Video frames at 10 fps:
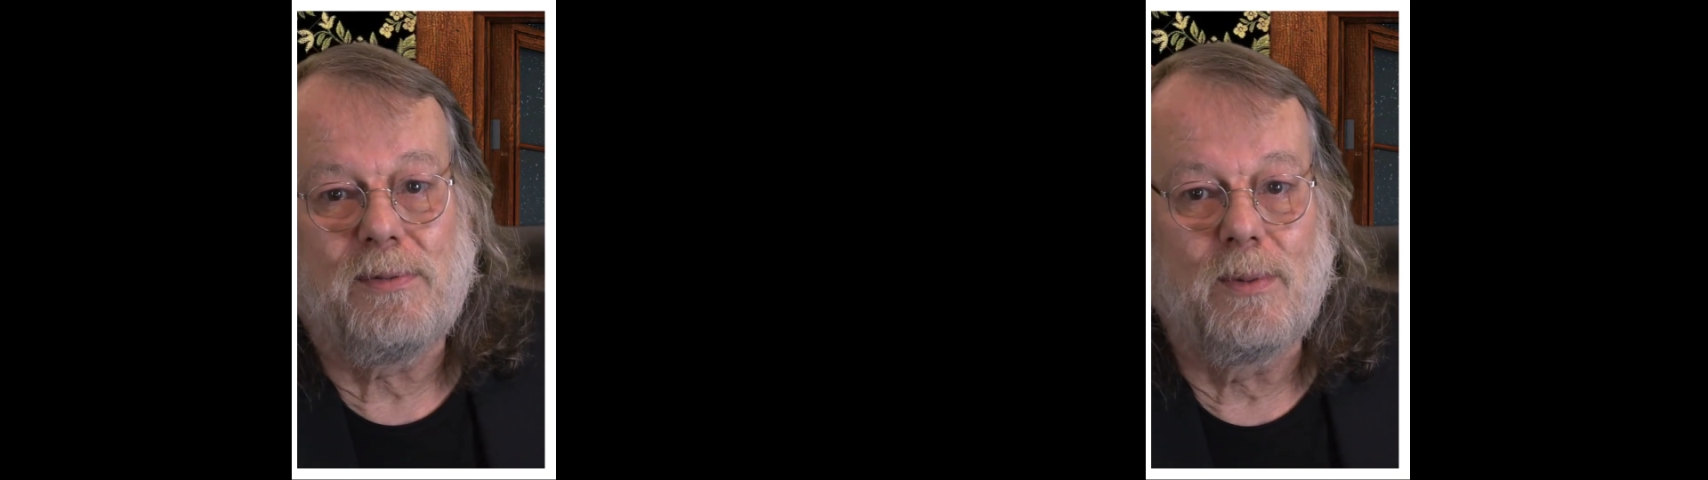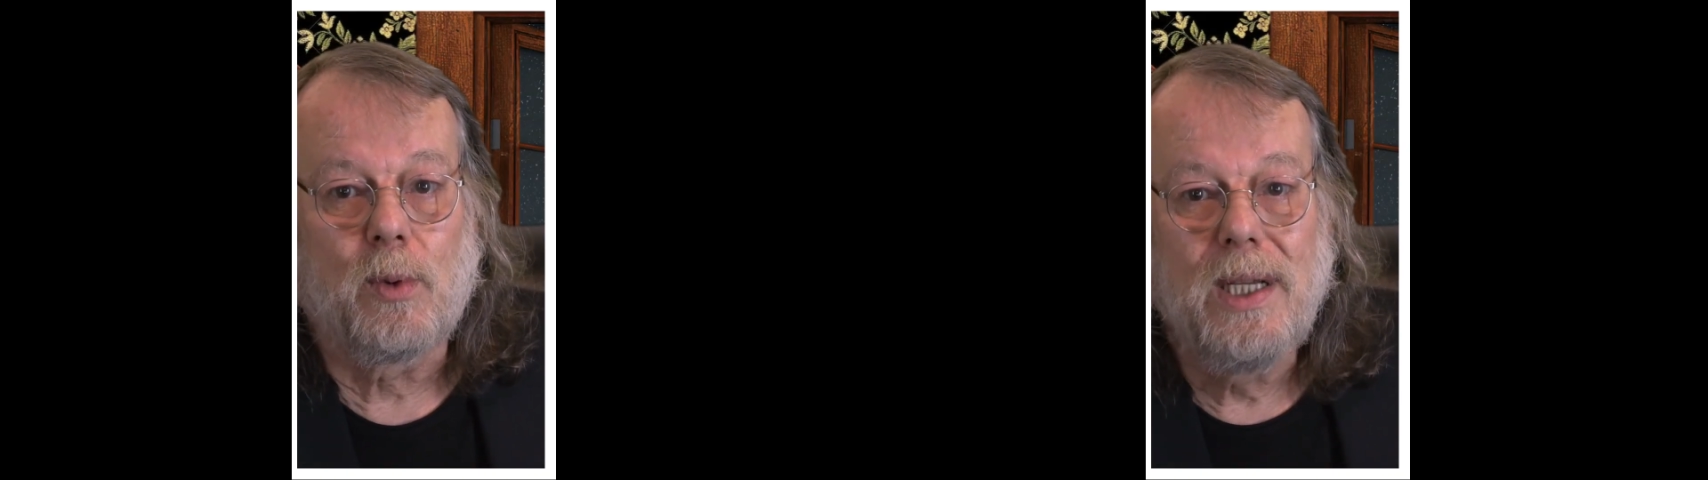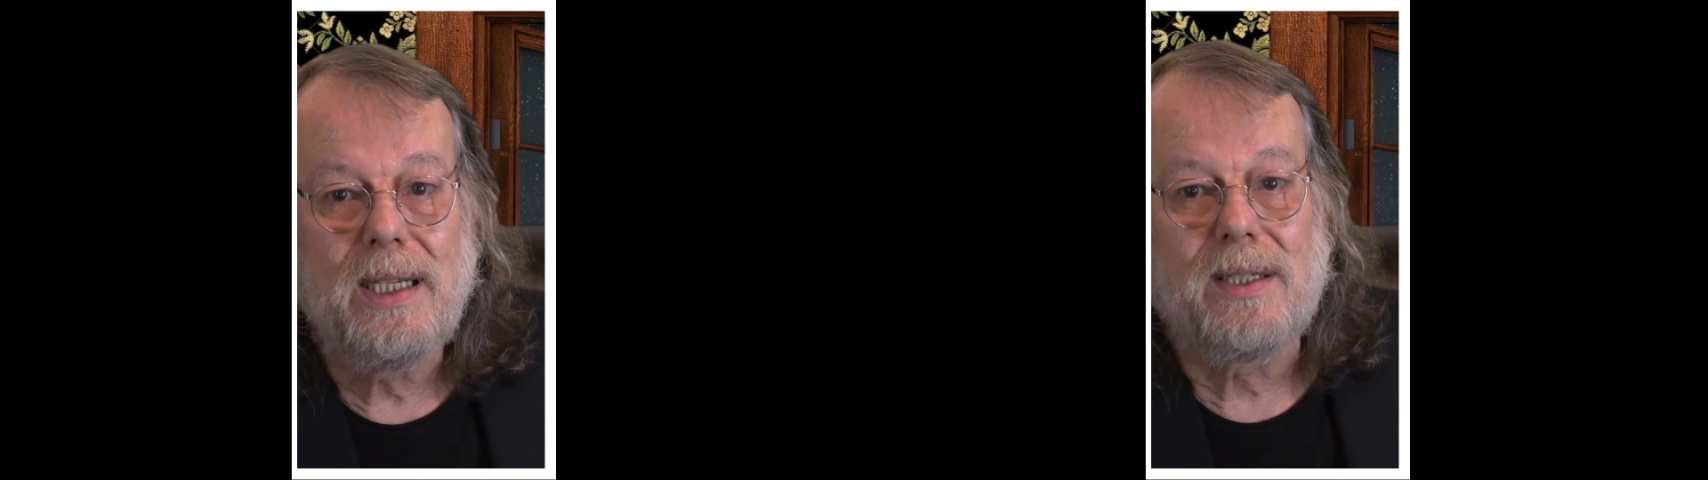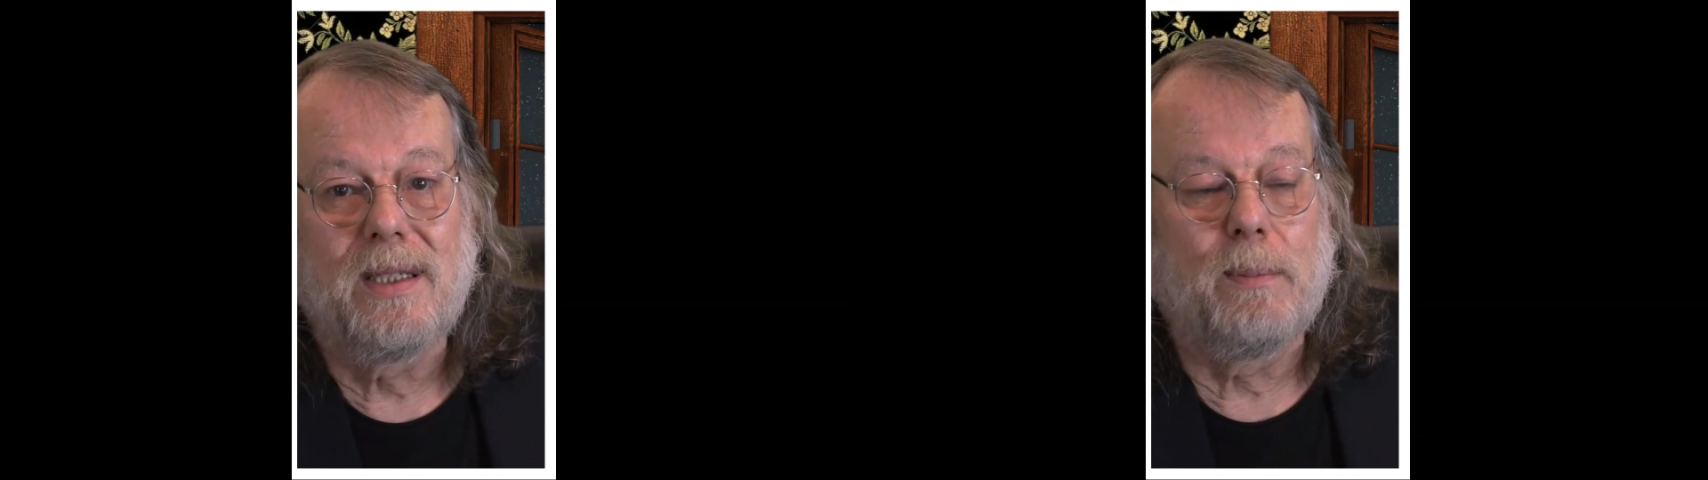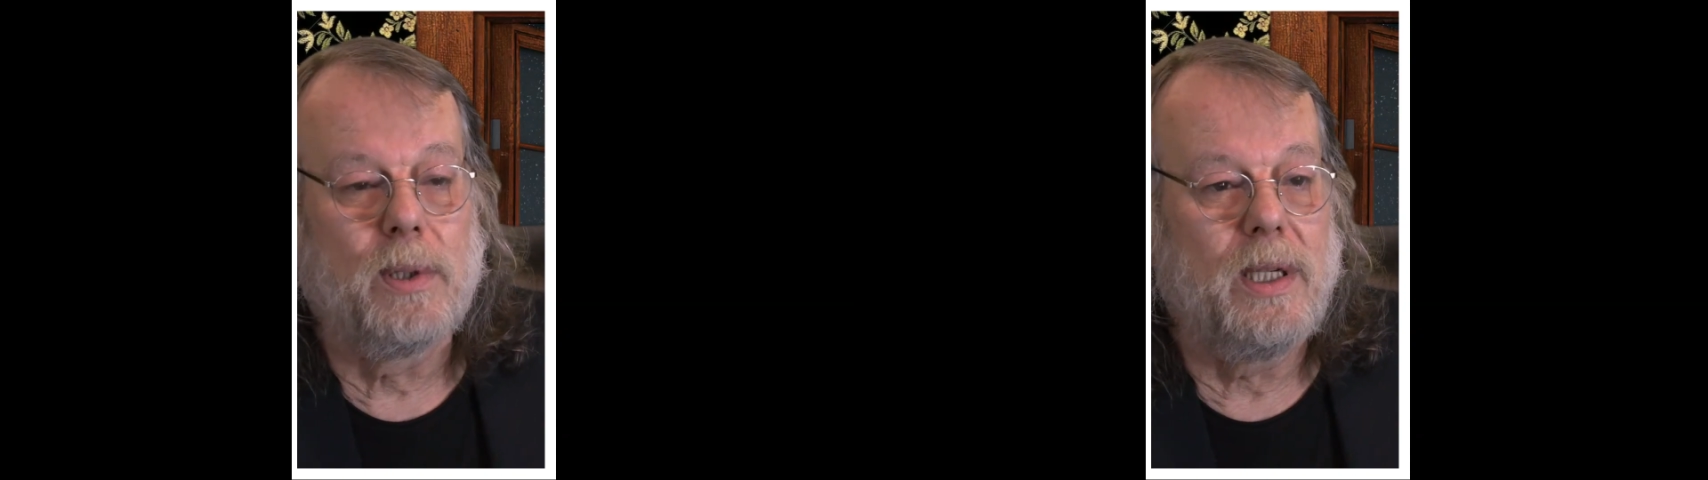
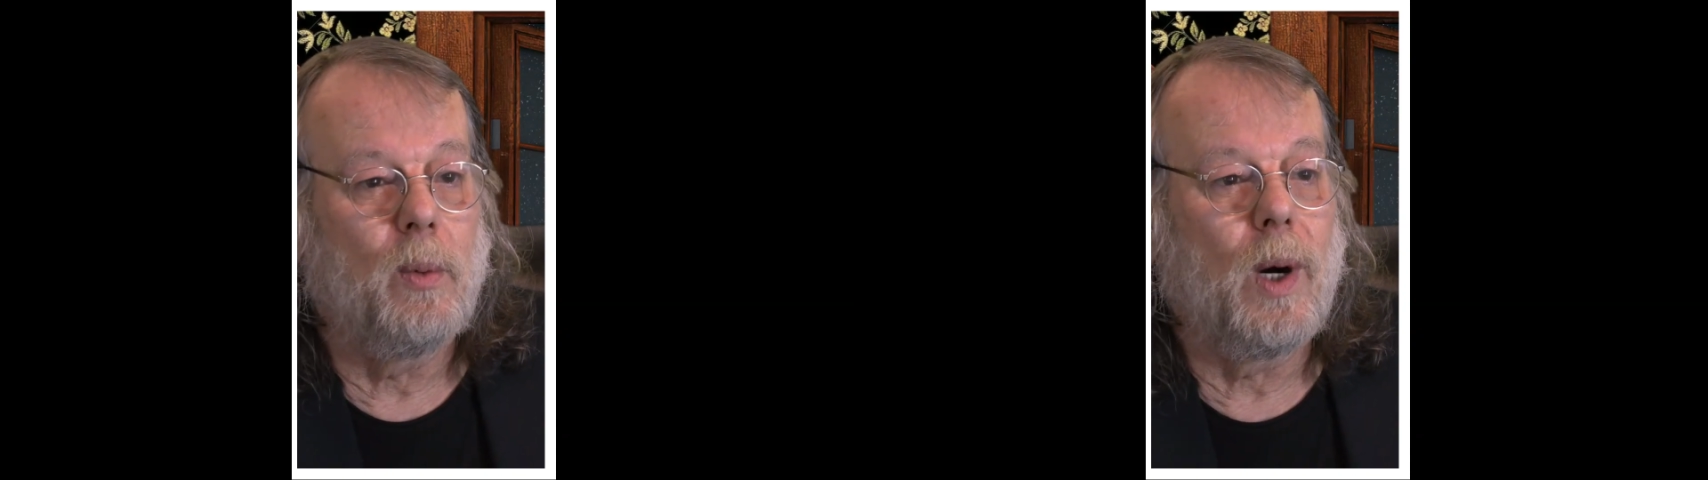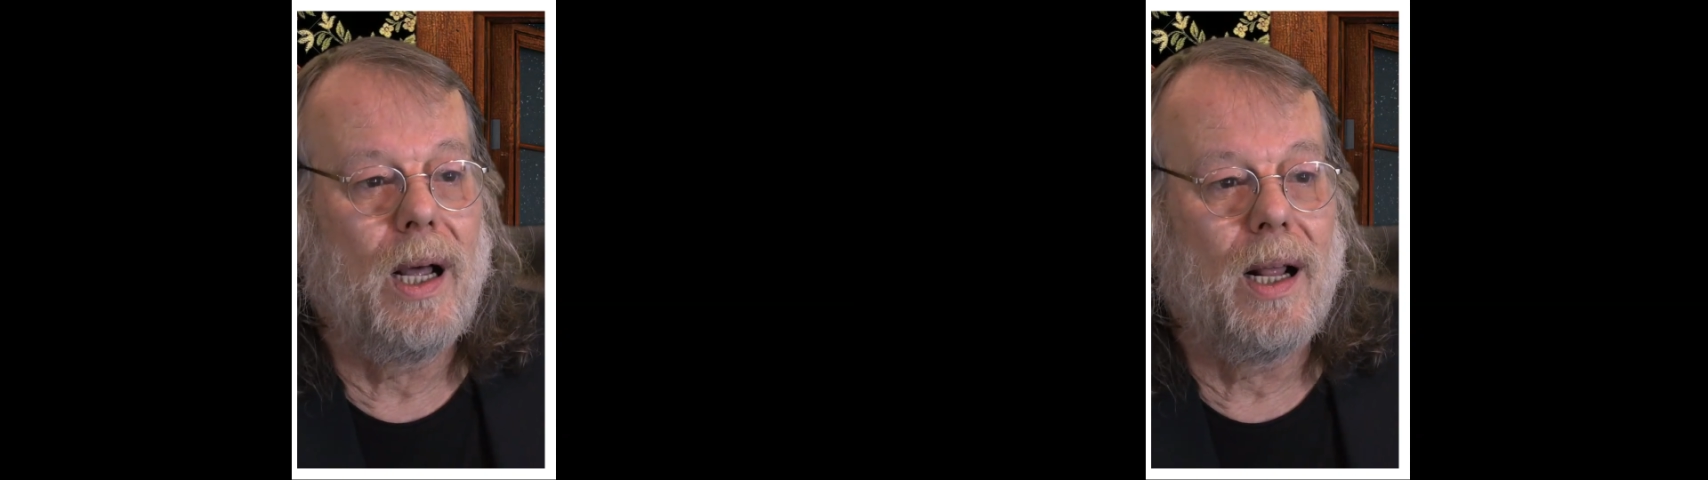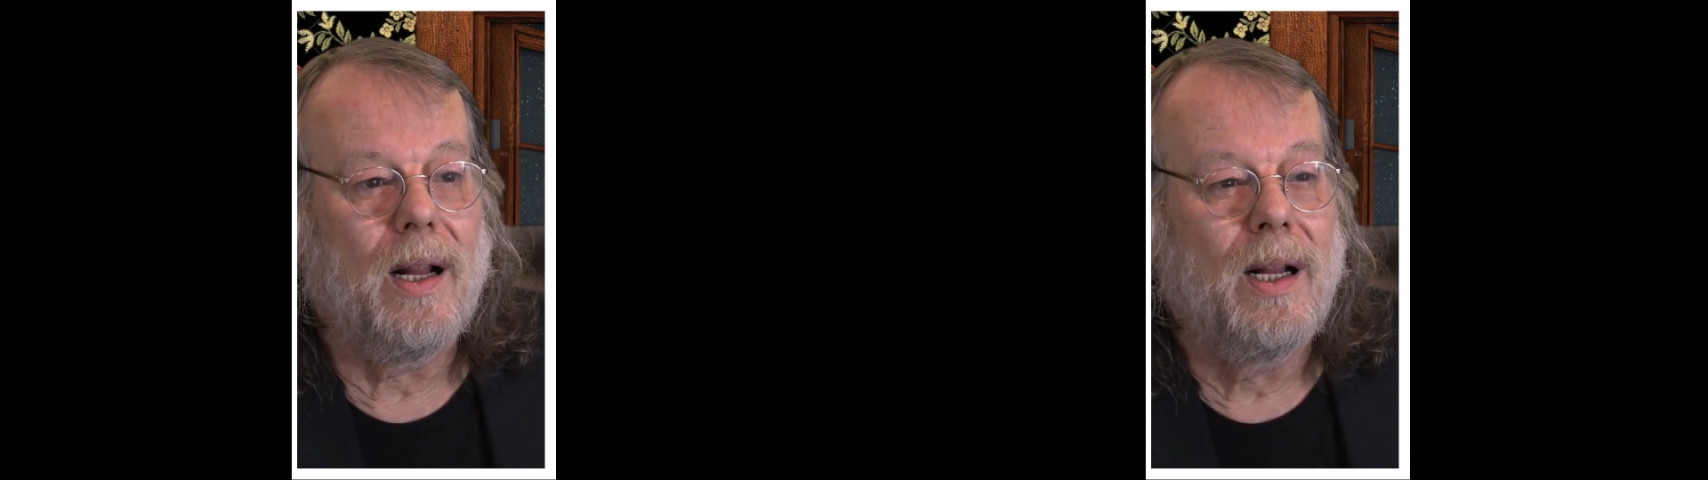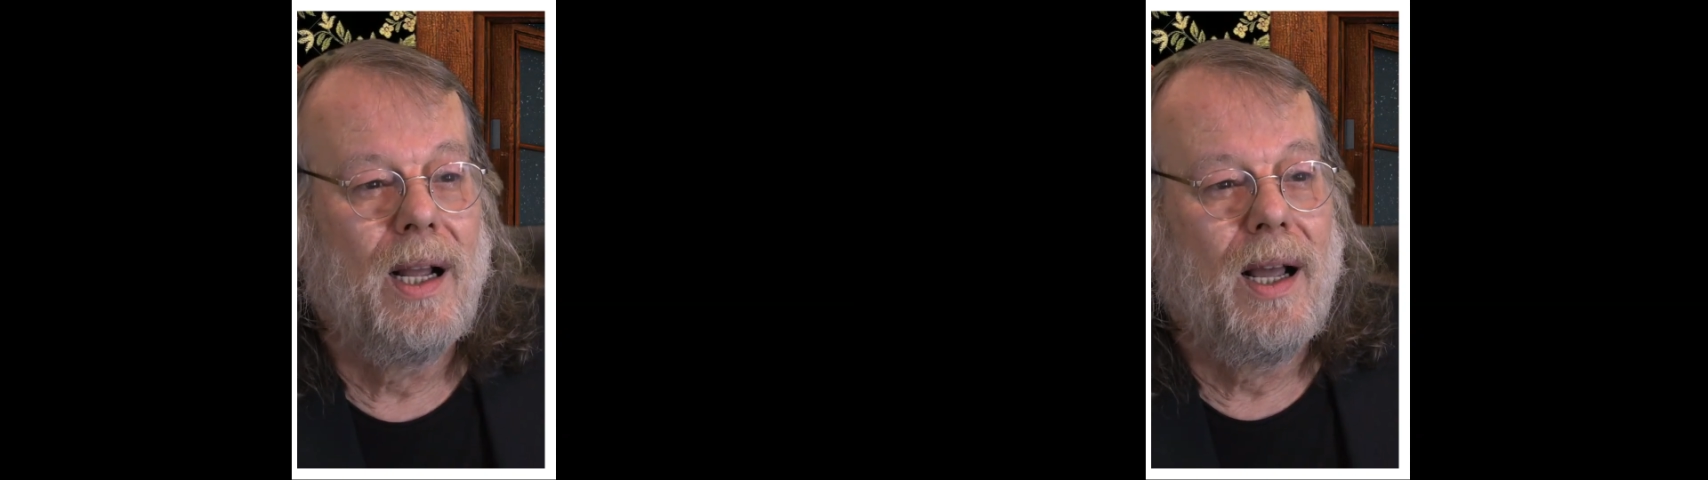reasonably well,